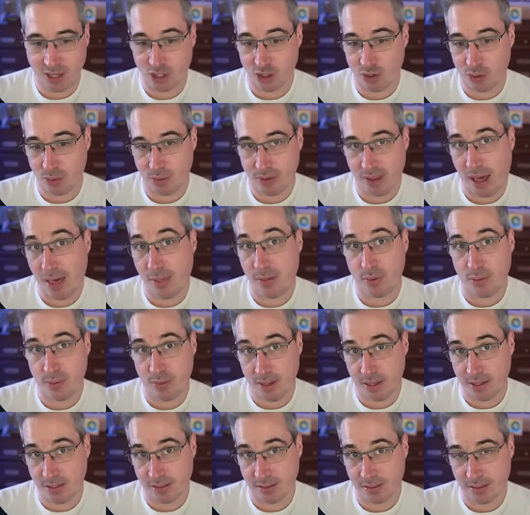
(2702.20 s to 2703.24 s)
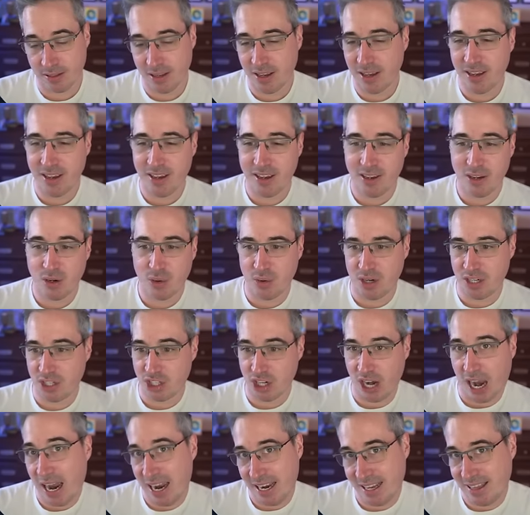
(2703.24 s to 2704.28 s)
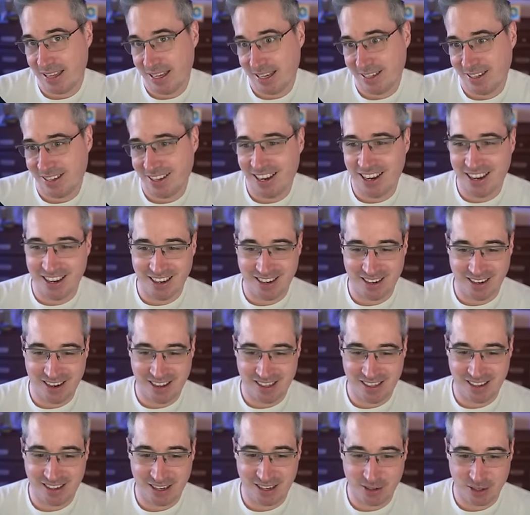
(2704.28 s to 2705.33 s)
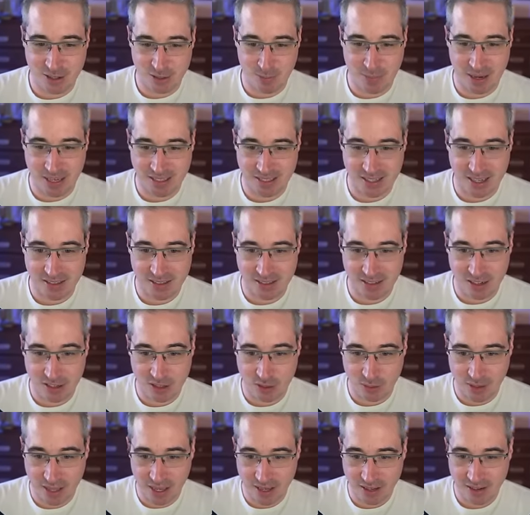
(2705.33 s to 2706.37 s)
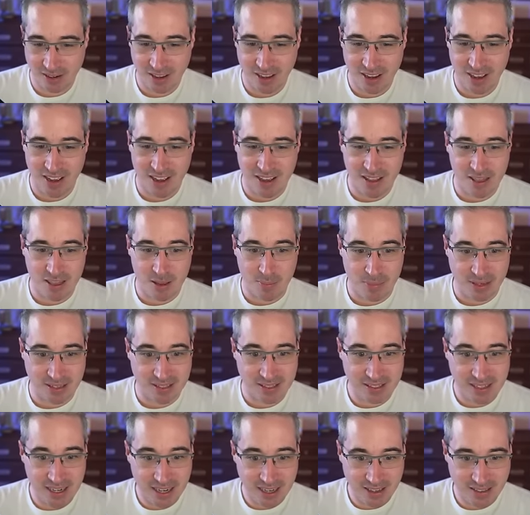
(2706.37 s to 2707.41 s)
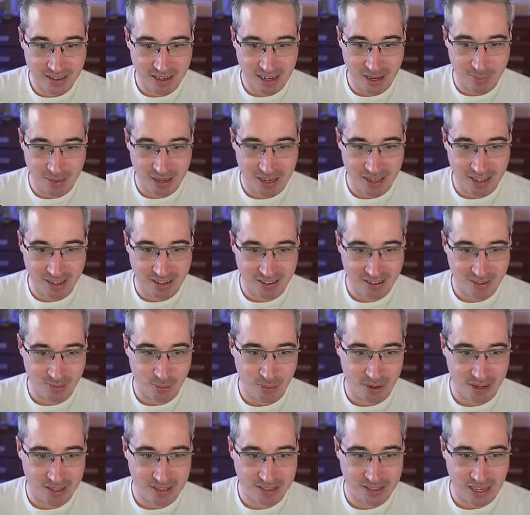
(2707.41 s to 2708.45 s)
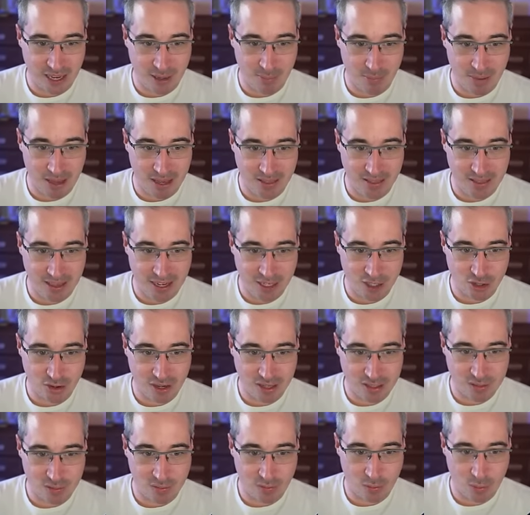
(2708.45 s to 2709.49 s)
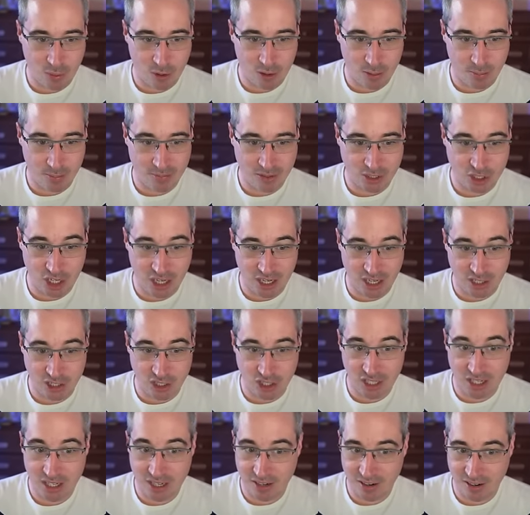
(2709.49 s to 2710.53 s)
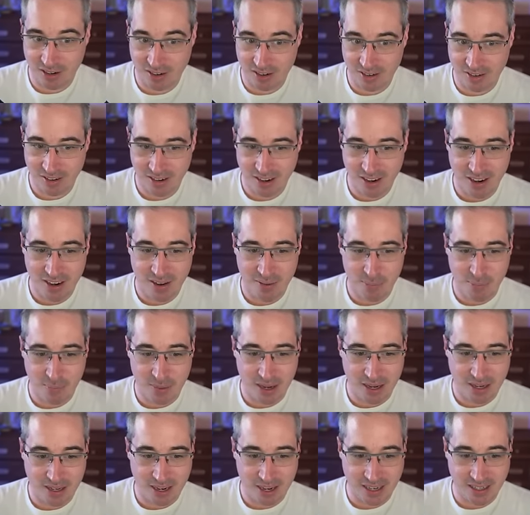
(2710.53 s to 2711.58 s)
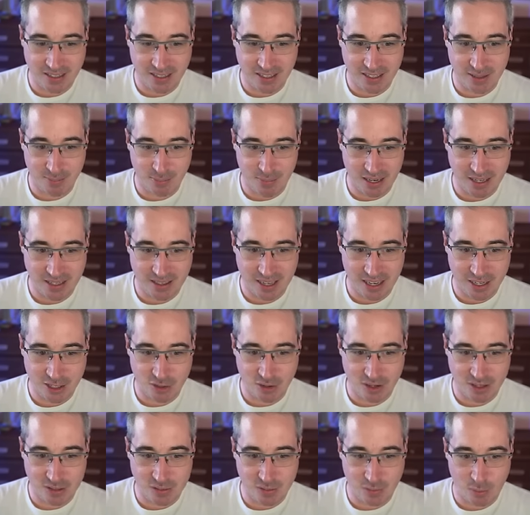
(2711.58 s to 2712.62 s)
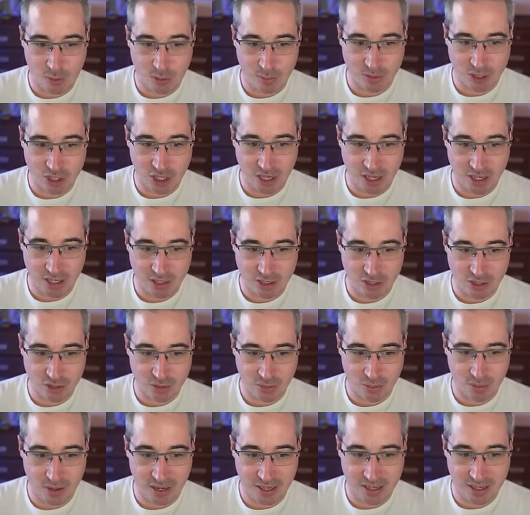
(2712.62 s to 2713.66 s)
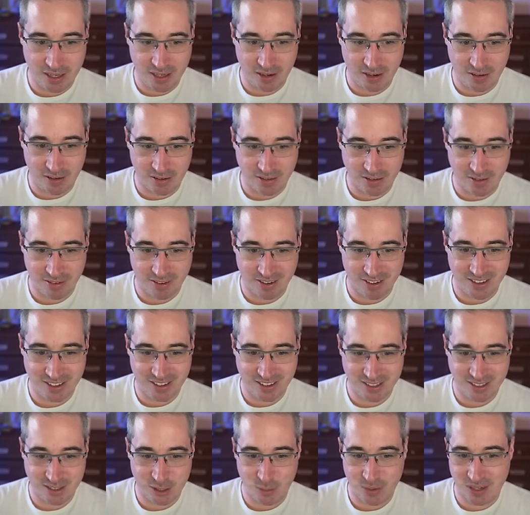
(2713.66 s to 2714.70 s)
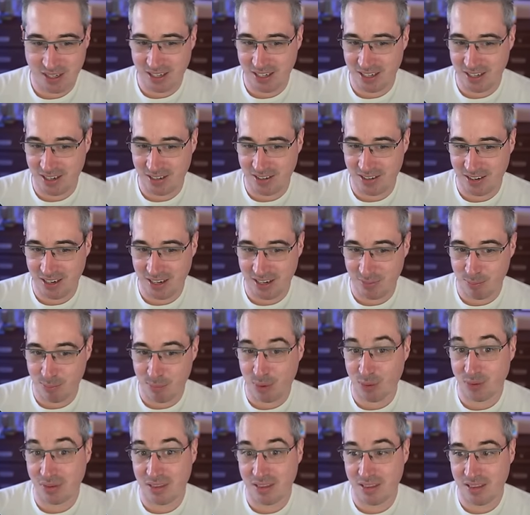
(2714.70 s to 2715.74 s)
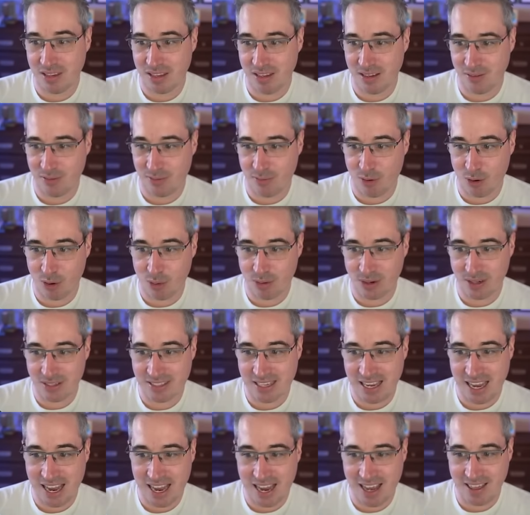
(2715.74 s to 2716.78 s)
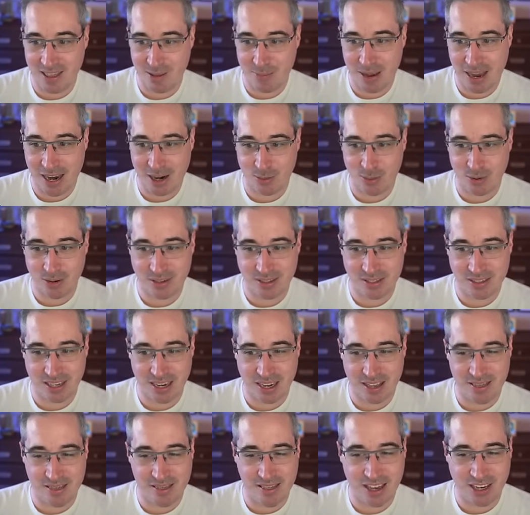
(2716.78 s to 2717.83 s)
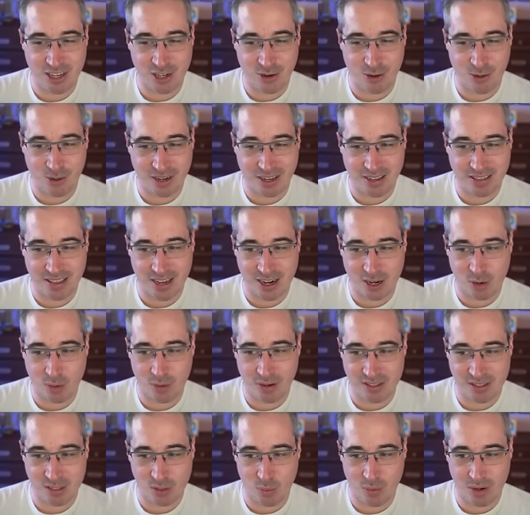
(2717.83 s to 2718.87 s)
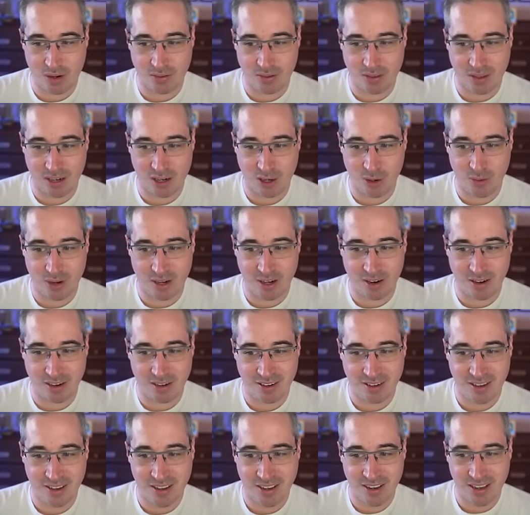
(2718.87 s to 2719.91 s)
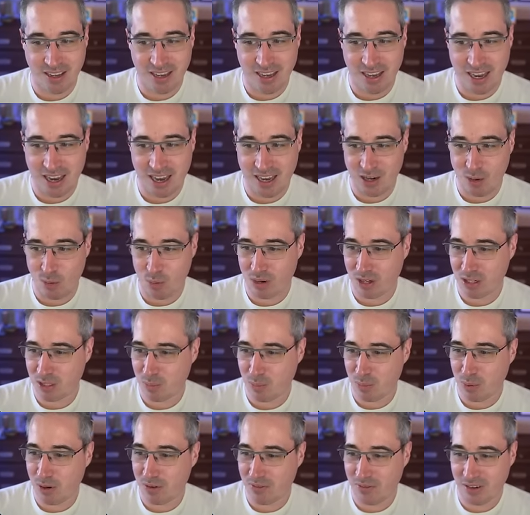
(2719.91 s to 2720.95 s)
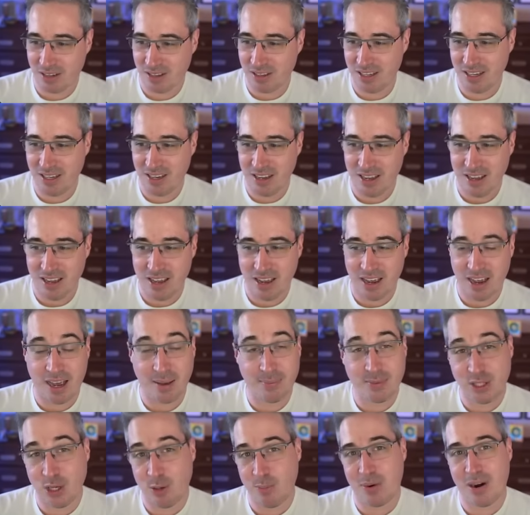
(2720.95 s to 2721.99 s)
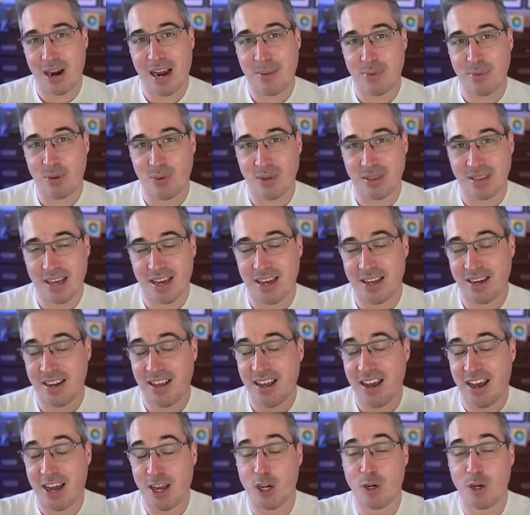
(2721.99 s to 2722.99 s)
and control that through this, which I like. I think it just makes sense to do that. The mistake that I made was I made that transform change here, but I didn't make that transform change right here. So we need it in both the forwards and the backwards, and then you don't get that crazy weird thing going on. And it works perfectly. I'm super happy with that.